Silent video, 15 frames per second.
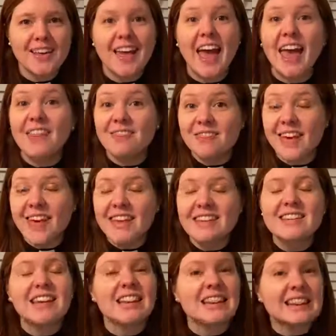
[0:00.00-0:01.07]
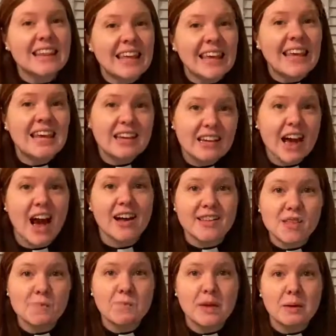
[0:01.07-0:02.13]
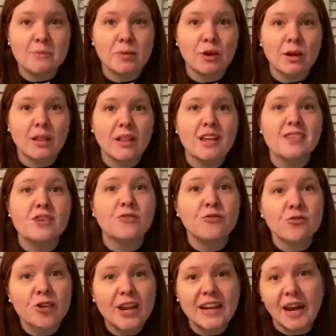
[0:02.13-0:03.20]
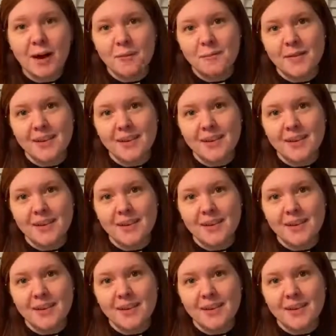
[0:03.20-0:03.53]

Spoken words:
and then to lead God's people to freedom.